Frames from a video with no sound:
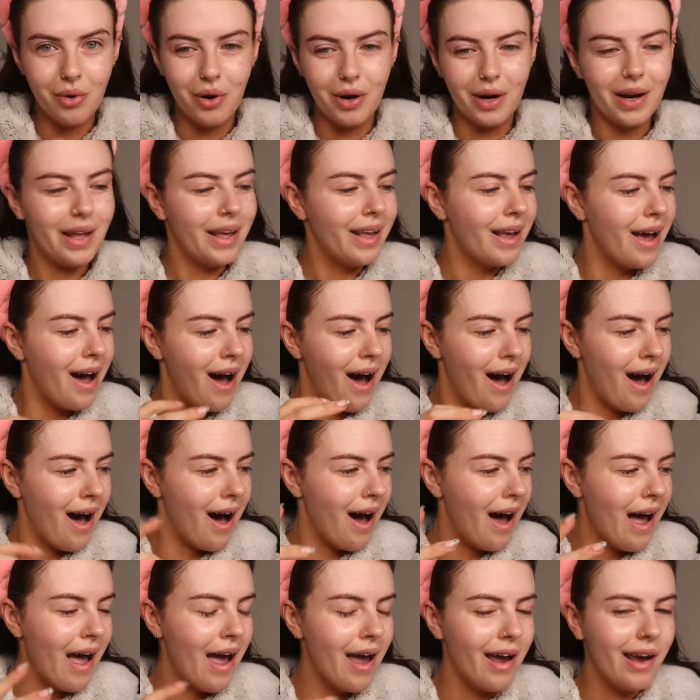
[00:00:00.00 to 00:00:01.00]
morning.
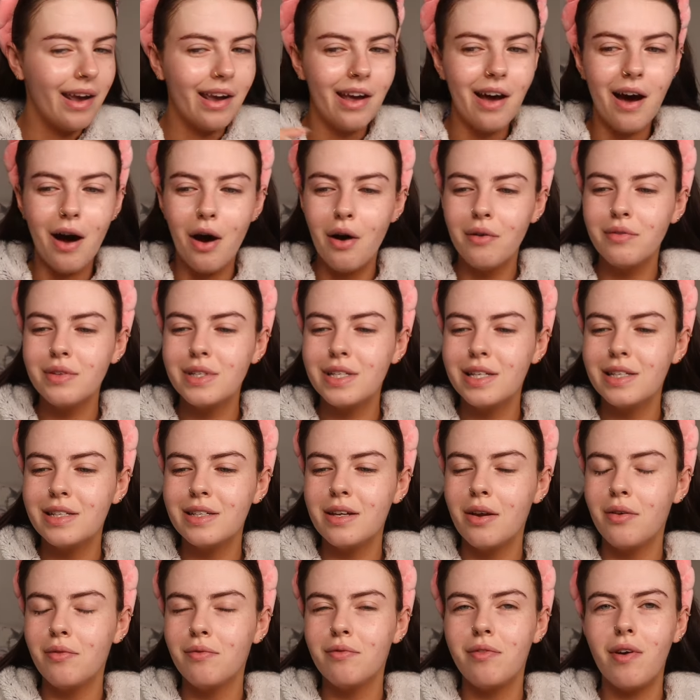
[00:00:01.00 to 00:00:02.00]
I obviously
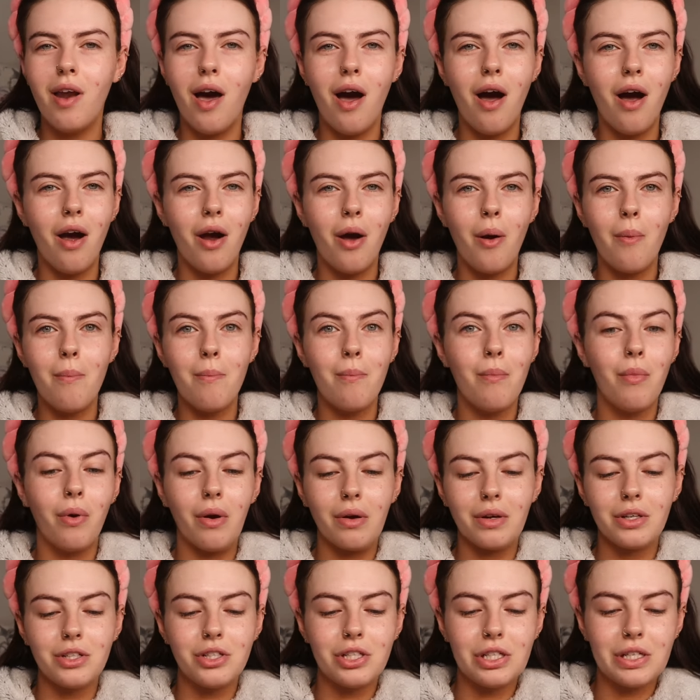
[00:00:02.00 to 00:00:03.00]
didn't vlog
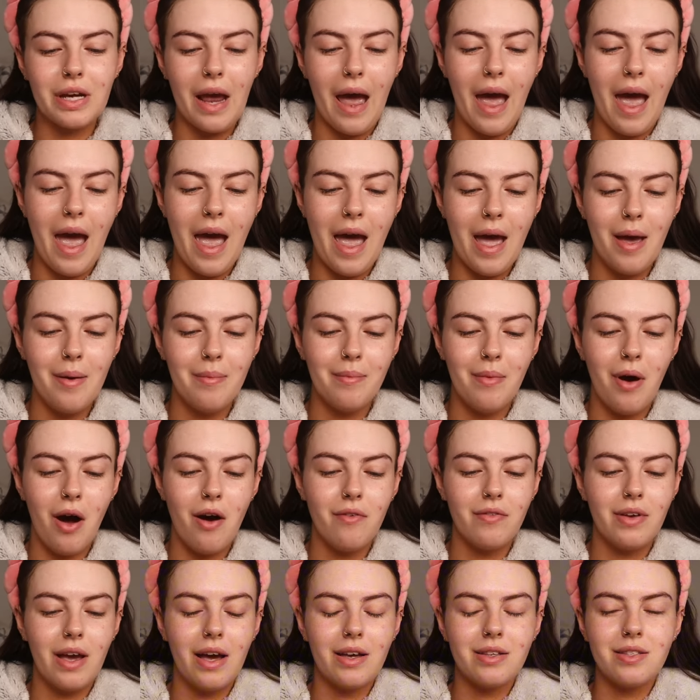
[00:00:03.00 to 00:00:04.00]
much
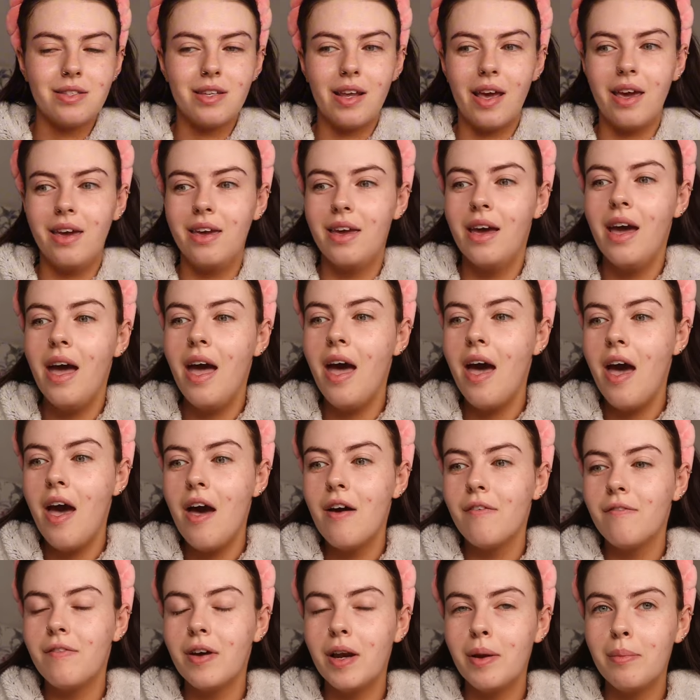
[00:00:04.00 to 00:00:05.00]
of yesterday.
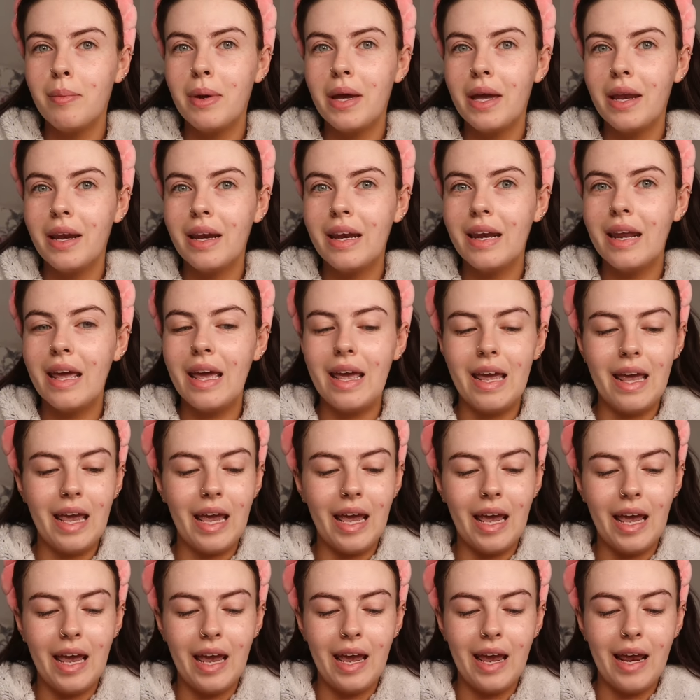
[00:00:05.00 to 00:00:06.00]
Filming
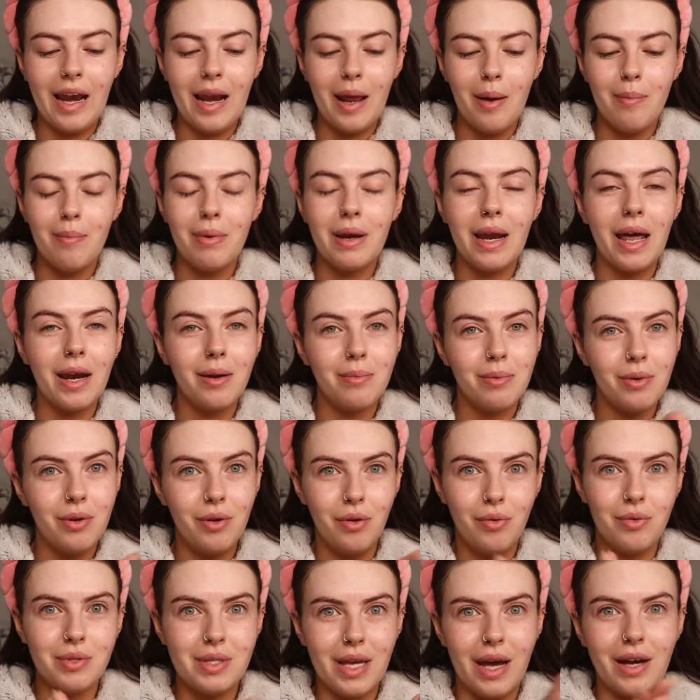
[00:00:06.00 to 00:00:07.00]
in Planet
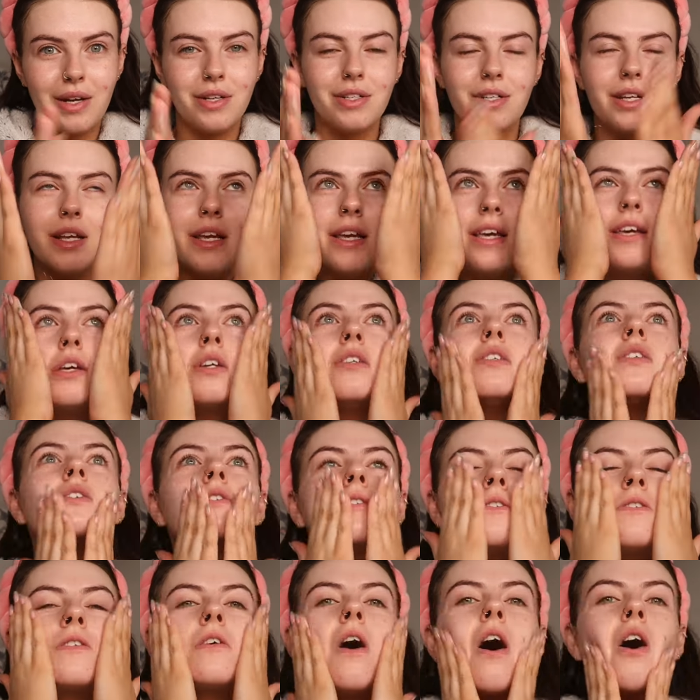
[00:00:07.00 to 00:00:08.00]
Beauty was actually
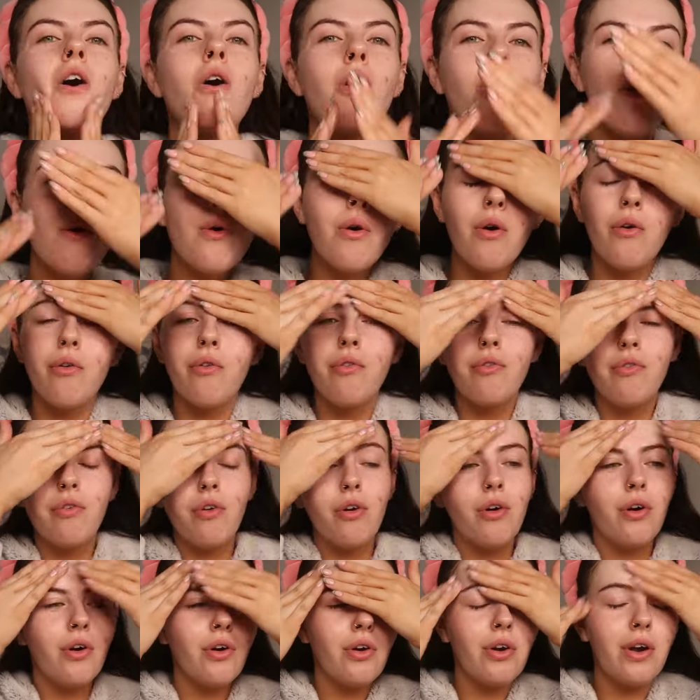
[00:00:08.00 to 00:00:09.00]
so
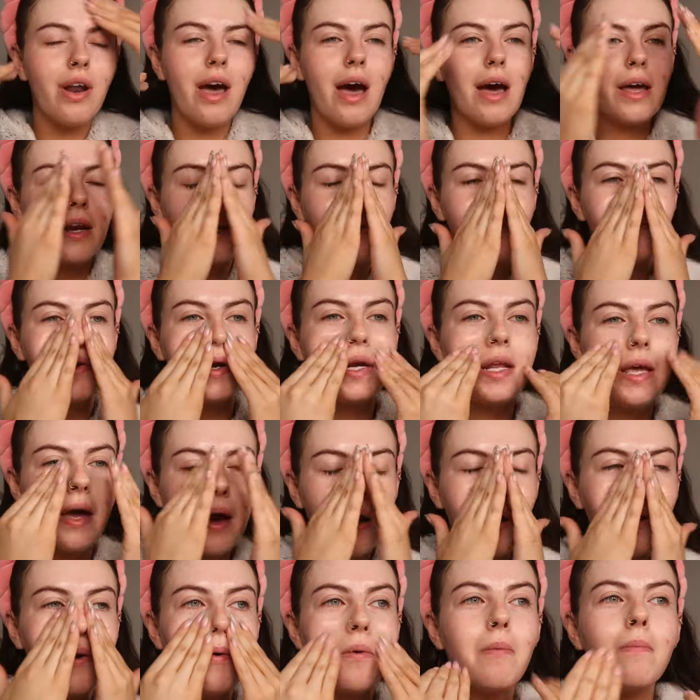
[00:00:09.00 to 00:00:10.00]
fun, and I really
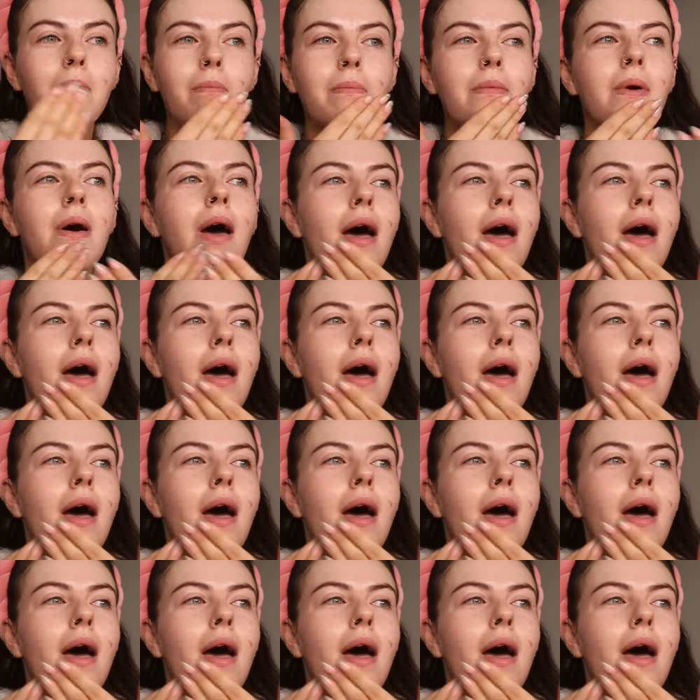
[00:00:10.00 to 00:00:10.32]
hope